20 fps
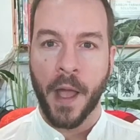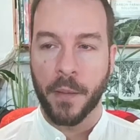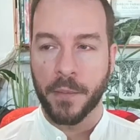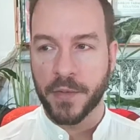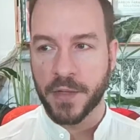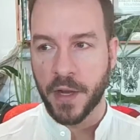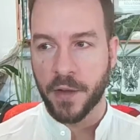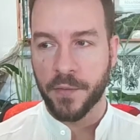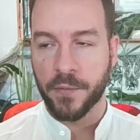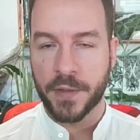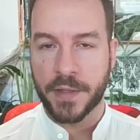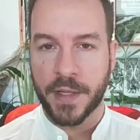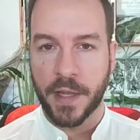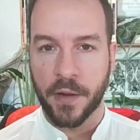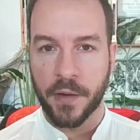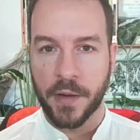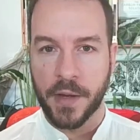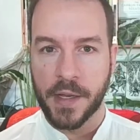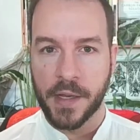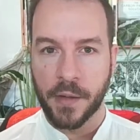Jeff was
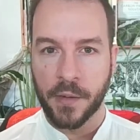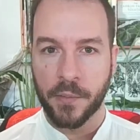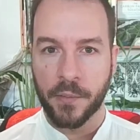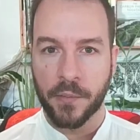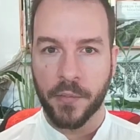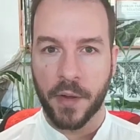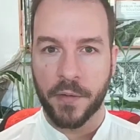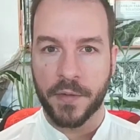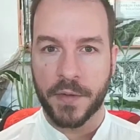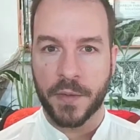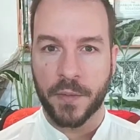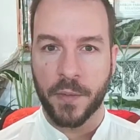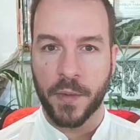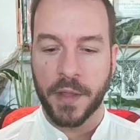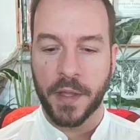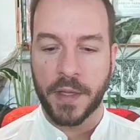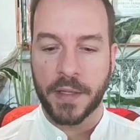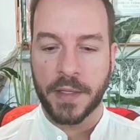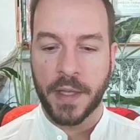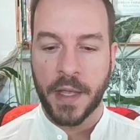there eating breakfast with
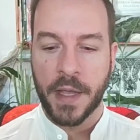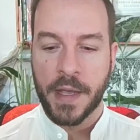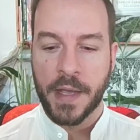us,